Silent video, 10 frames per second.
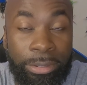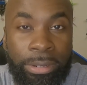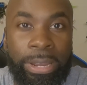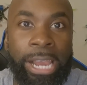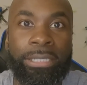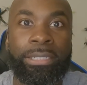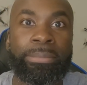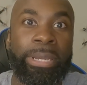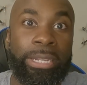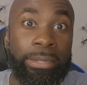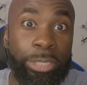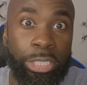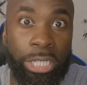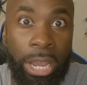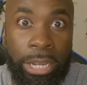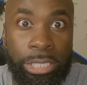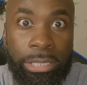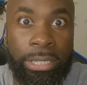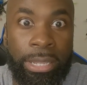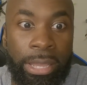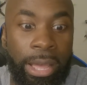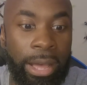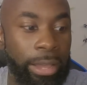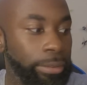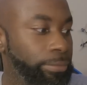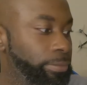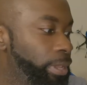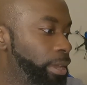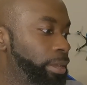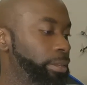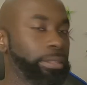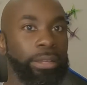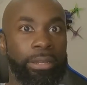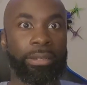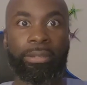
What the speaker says: No, actually, my name is Josh. I fly